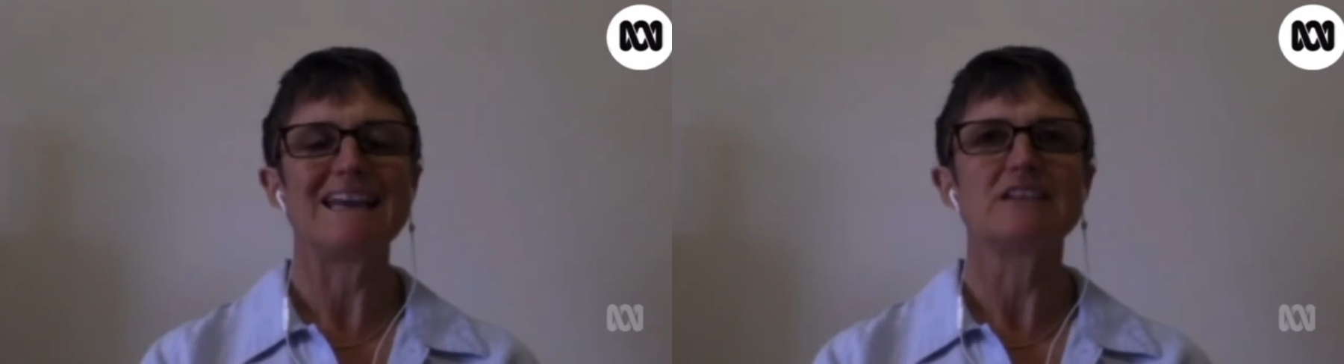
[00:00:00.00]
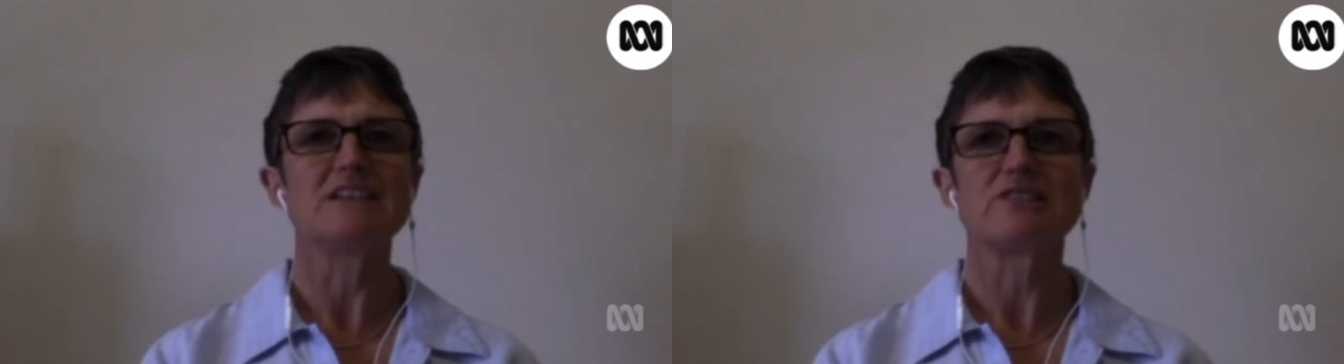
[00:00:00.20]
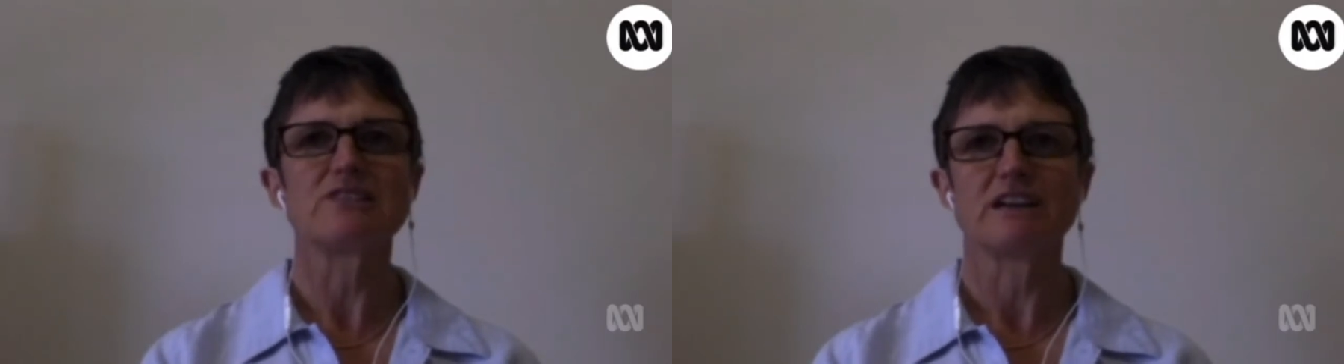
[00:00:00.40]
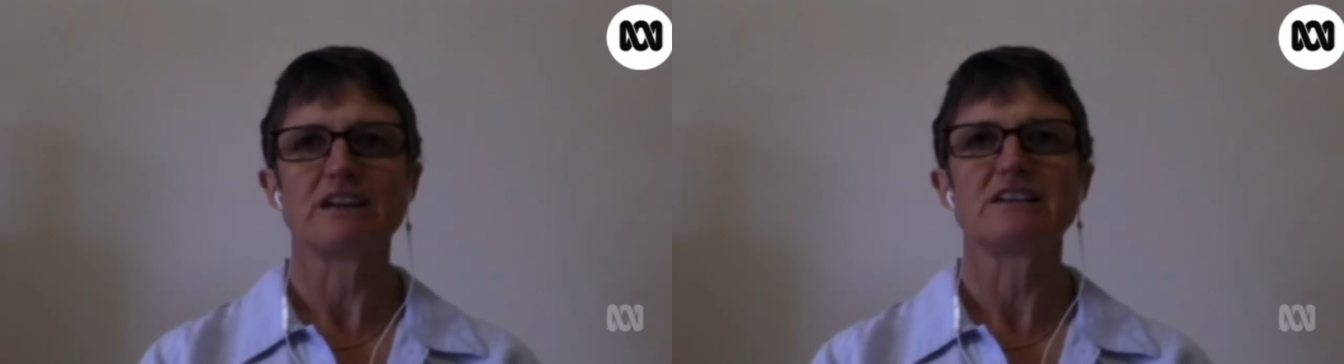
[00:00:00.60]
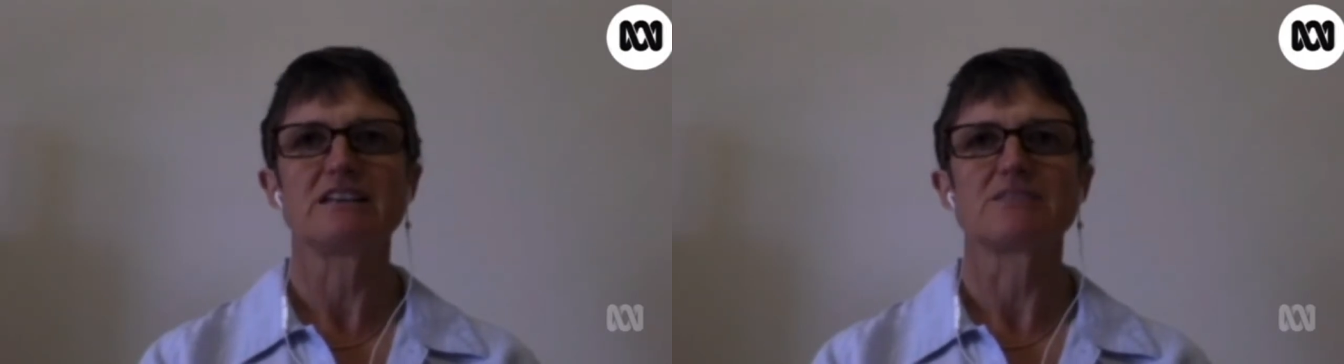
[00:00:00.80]

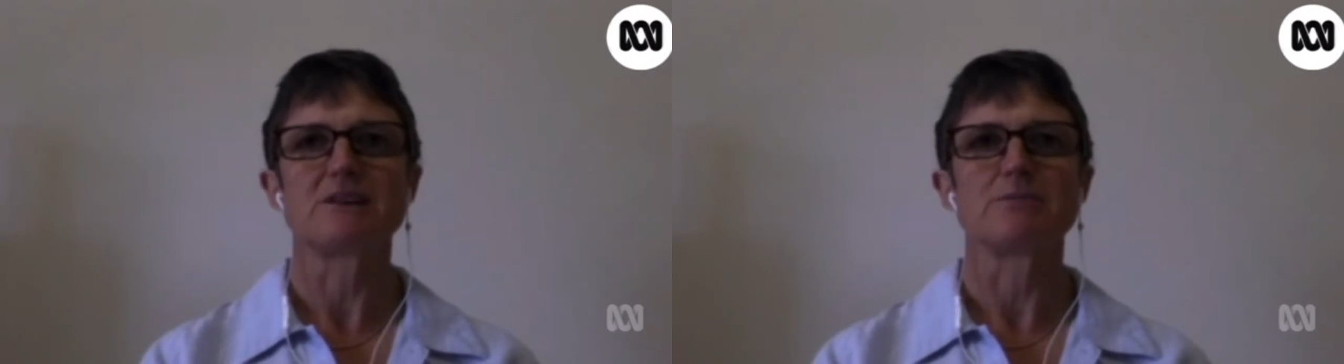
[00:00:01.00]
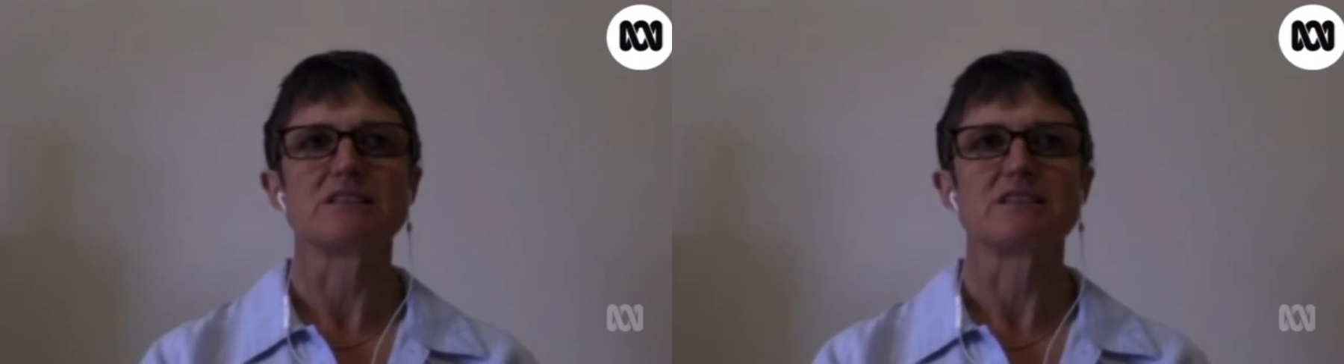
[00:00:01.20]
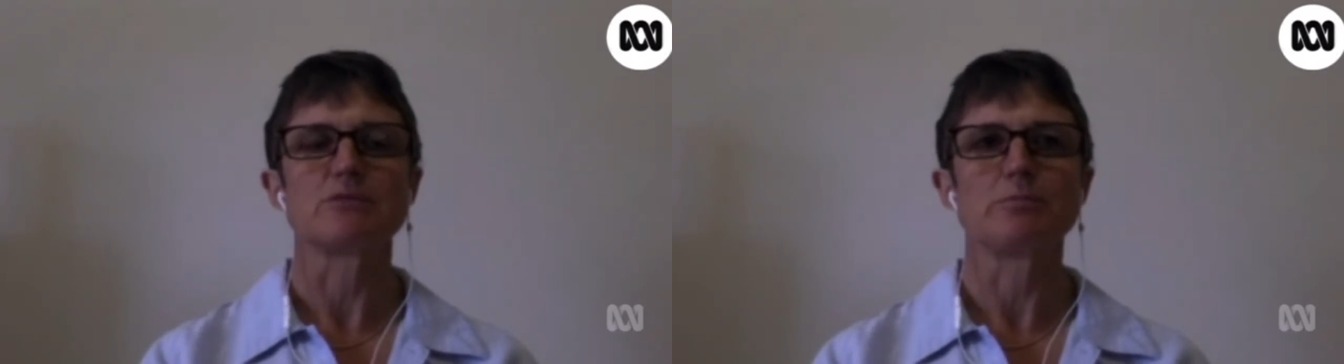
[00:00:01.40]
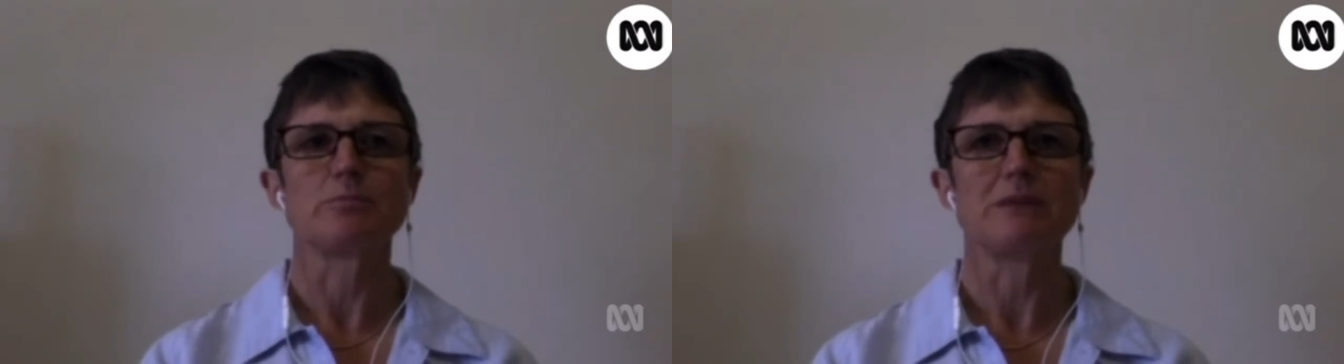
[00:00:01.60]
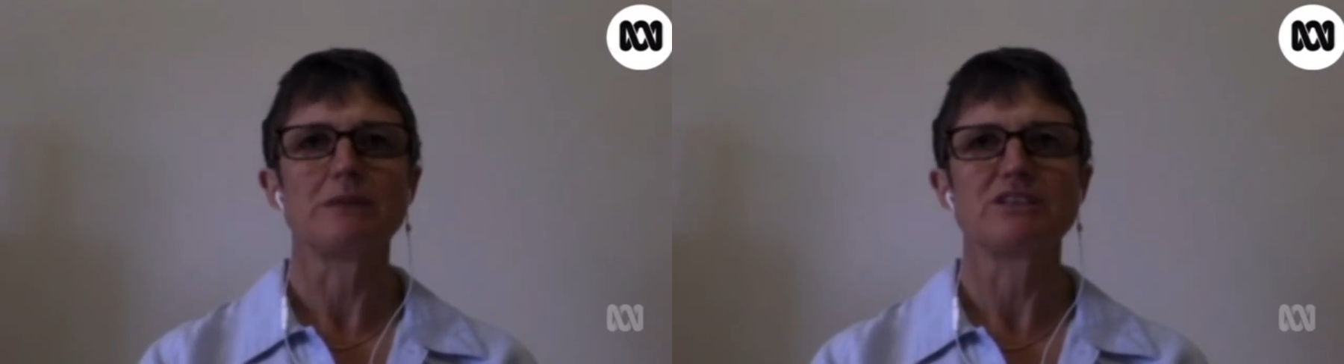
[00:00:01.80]
industry-funded
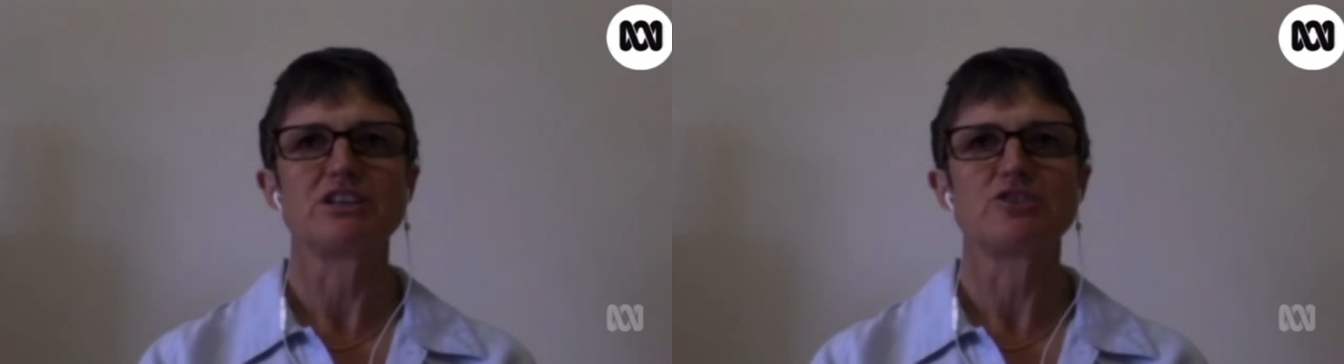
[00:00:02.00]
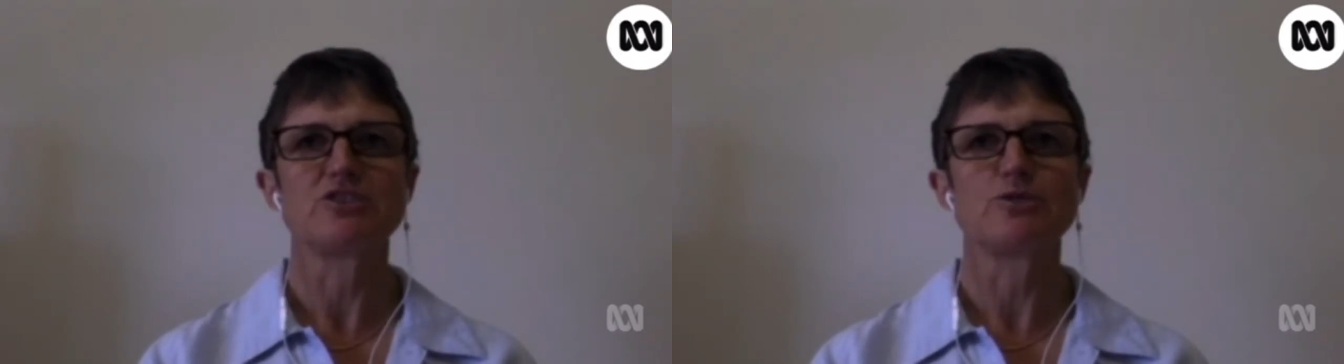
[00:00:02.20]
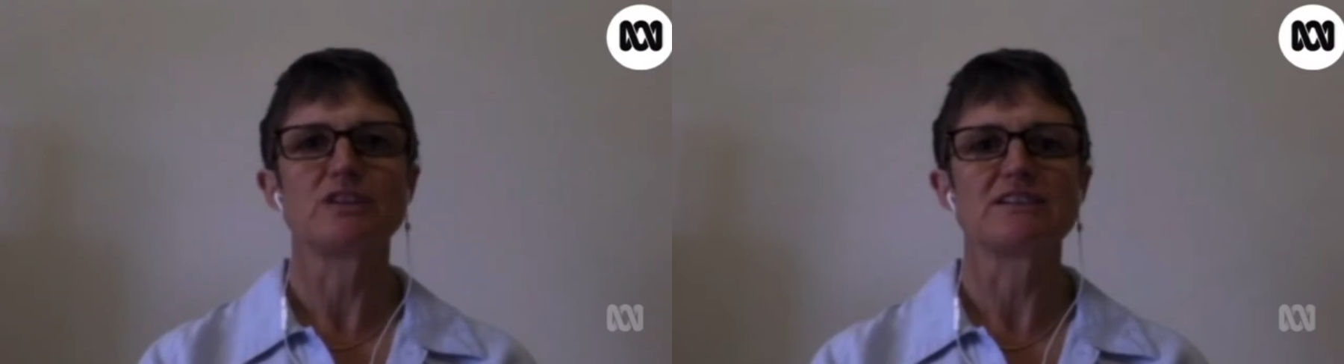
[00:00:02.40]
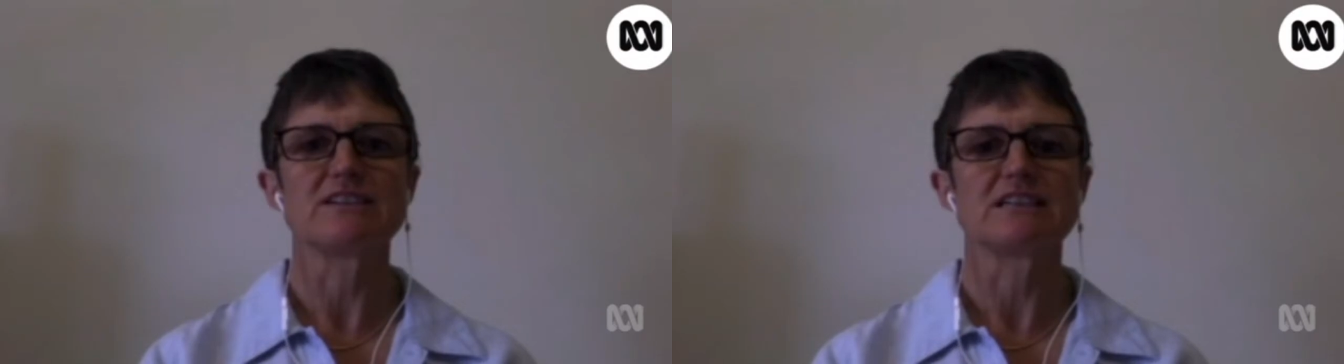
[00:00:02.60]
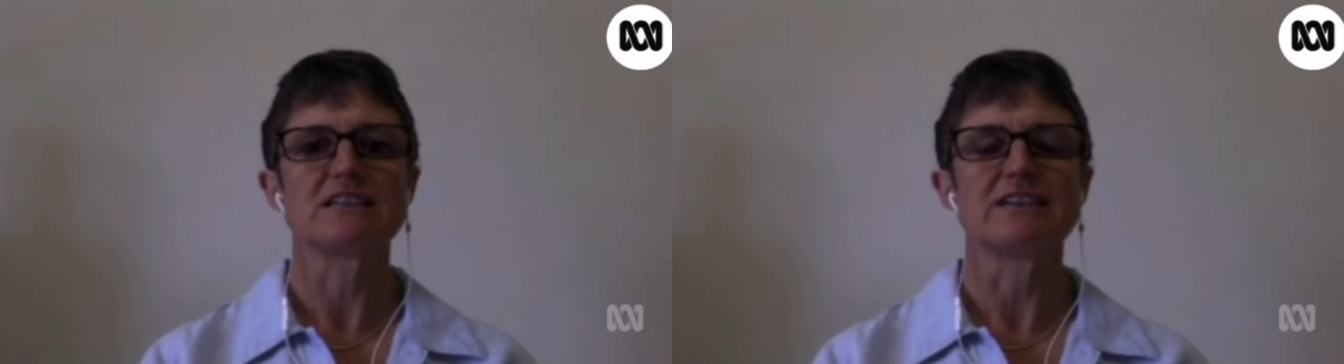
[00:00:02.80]
experiments that were published in
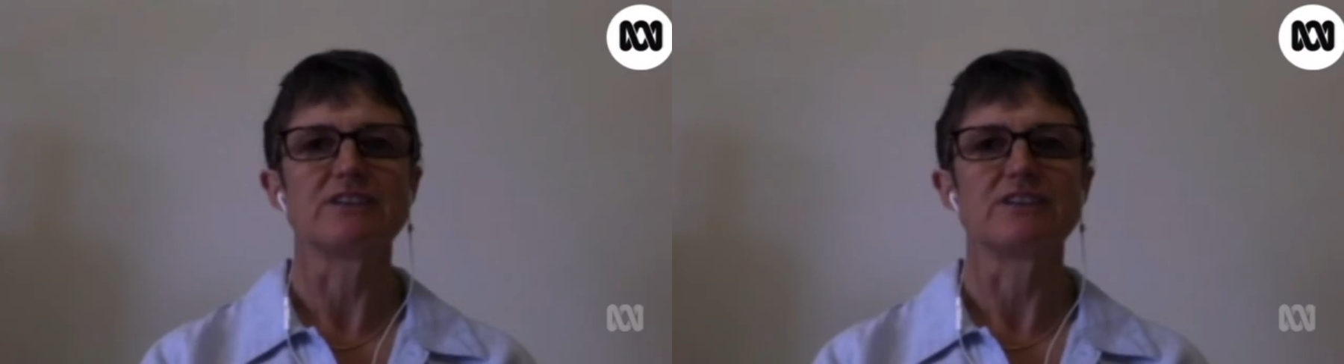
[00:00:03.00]
2011,